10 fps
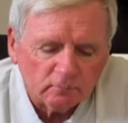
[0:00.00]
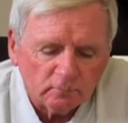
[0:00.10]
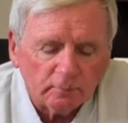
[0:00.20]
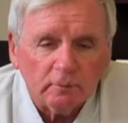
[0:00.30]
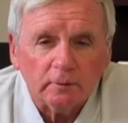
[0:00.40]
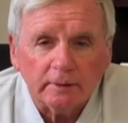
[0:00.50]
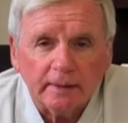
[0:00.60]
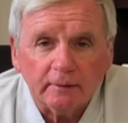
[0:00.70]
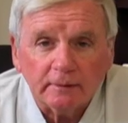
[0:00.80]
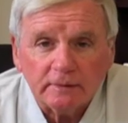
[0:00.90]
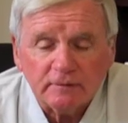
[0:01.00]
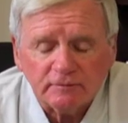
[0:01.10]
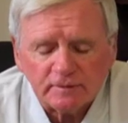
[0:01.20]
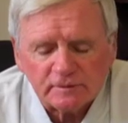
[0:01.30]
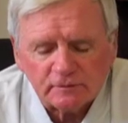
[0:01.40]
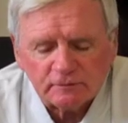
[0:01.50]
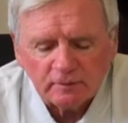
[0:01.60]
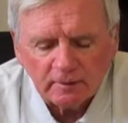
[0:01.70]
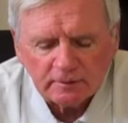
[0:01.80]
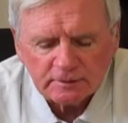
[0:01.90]
what we're looking at on defense so
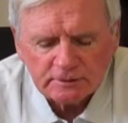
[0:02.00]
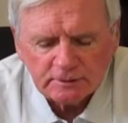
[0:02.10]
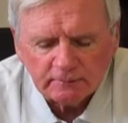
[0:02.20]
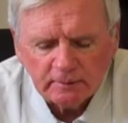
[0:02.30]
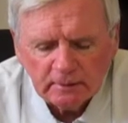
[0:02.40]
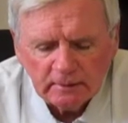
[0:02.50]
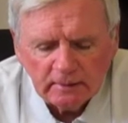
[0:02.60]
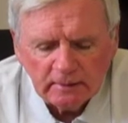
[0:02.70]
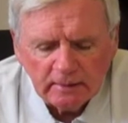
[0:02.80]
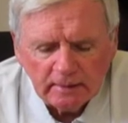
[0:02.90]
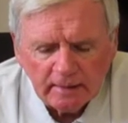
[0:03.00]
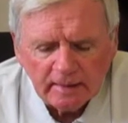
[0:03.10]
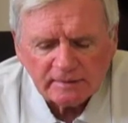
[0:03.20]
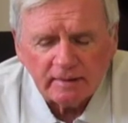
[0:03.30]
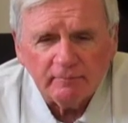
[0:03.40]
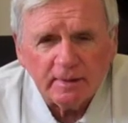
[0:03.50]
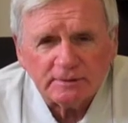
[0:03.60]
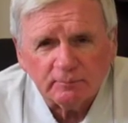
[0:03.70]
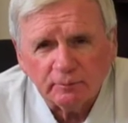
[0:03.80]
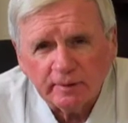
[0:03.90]
far this year. As I've
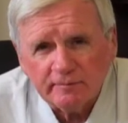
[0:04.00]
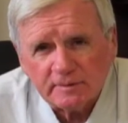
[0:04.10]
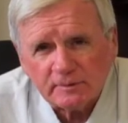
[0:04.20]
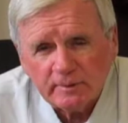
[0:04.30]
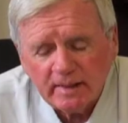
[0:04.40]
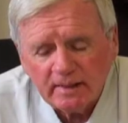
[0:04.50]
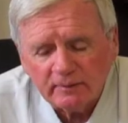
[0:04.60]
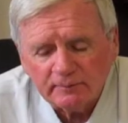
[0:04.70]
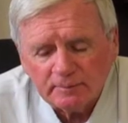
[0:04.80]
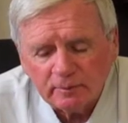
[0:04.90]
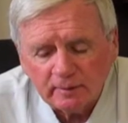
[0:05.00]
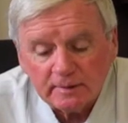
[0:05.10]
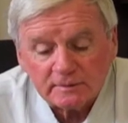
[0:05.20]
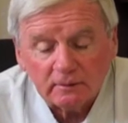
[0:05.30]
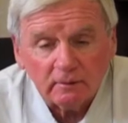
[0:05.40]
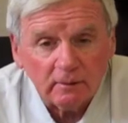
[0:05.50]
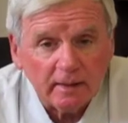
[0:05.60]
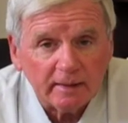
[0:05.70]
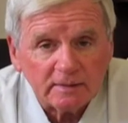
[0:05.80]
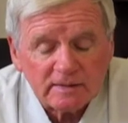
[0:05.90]
mentioned previously, we had to replace a
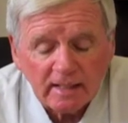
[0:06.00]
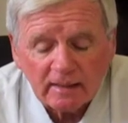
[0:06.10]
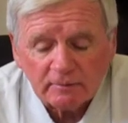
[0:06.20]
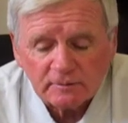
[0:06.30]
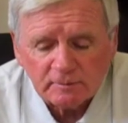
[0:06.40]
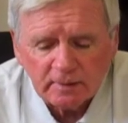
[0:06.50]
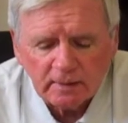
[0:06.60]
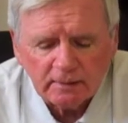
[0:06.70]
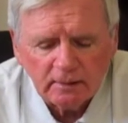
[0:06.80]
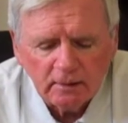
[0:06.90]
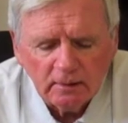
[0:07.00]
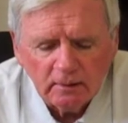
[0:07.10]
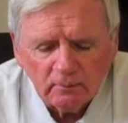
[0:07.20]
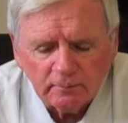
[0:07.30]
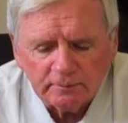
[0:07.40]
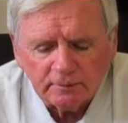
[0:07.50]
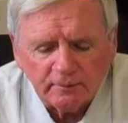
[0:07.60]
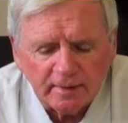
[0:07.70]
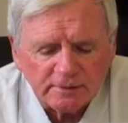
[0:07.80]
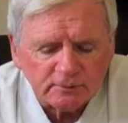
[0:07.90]
lot of tackles made with the
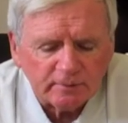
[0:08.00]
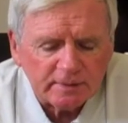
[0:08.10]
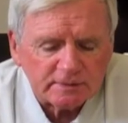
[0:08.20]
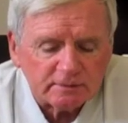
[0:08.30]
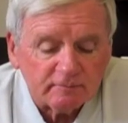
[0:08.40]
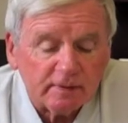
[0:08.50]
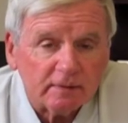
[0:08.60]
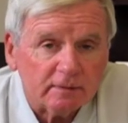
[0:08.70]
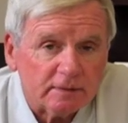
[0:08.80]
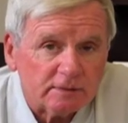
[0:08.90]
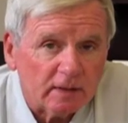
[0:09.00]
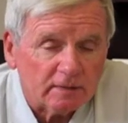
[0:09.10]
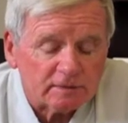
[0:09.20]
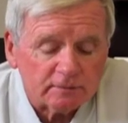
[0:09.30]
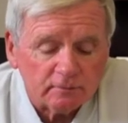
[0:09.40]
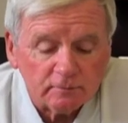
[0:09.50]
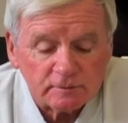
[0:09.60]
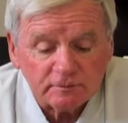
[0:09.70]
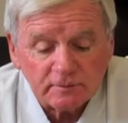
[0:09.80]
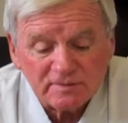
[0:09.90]
graduation of Anthony Johnson, who
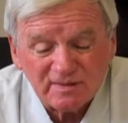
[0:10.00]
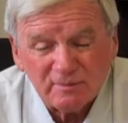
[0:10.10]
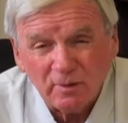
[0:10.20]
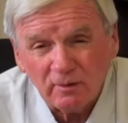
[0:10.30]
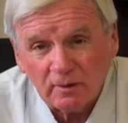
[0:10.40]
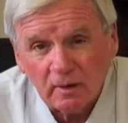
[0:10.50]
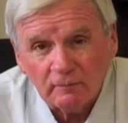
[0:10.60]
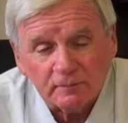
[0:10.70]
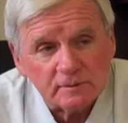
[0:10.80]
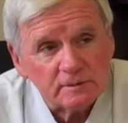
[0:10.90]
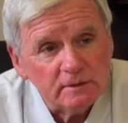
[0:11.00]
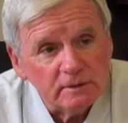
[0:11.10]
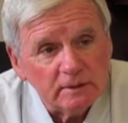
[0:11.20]
was first team all-conference,